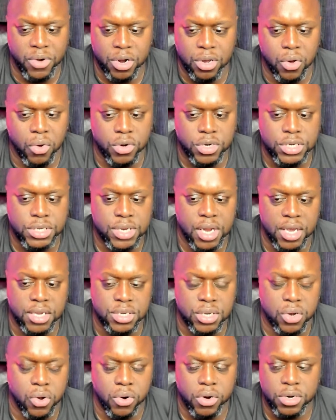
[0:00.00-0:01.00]
what a course
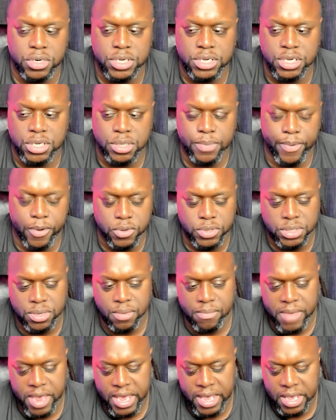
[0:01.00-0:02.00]
does. A course is supposed to
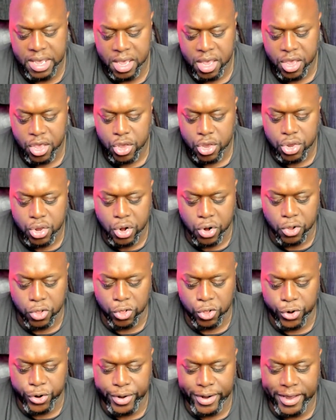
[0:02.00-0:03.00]
make your
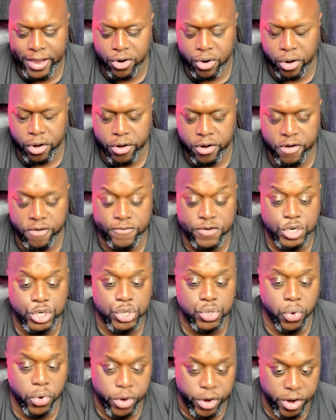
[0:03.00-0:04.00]
learning curve
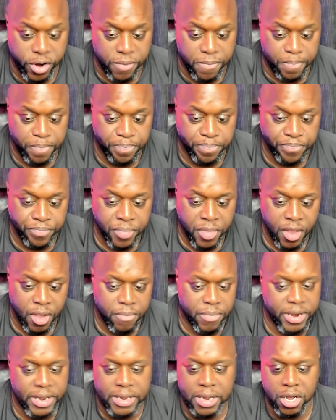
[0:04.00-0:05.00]
shorter,
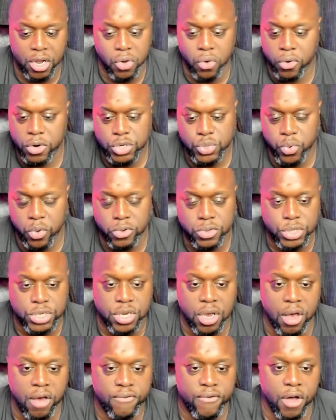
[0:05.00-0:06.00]
but a course won't
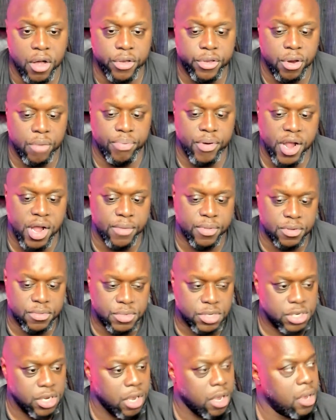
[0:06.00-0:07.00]
solve all your
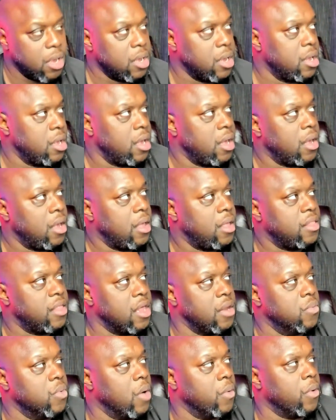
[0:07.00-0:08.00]
problems.
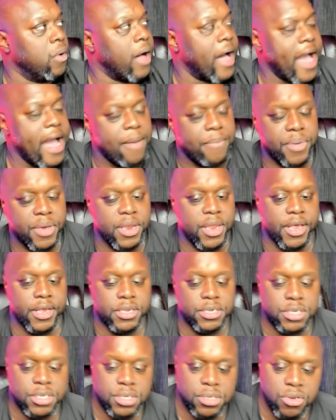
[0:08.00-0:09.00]
Then what will happen
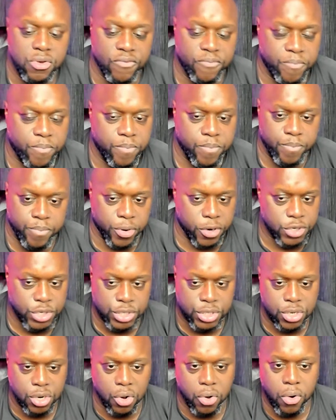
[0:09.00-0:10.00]
is you
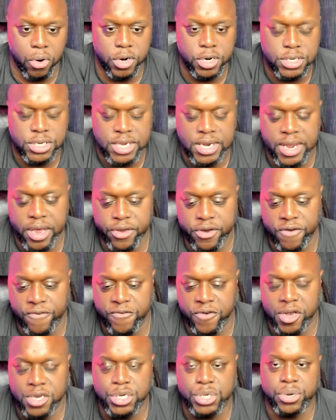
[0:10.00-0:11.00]
purchased a course and now you're
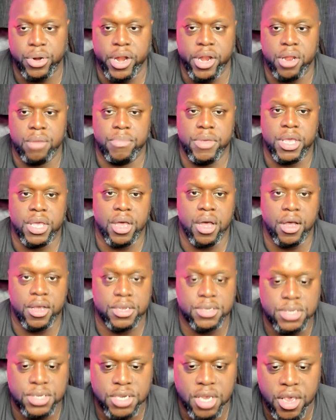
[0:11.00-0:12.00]
frustrated
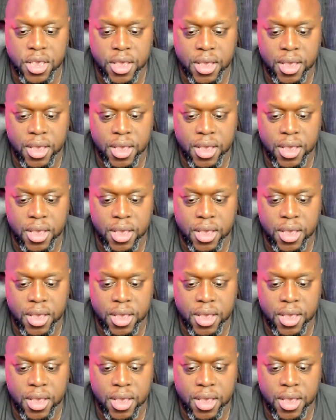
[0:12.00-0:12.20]
because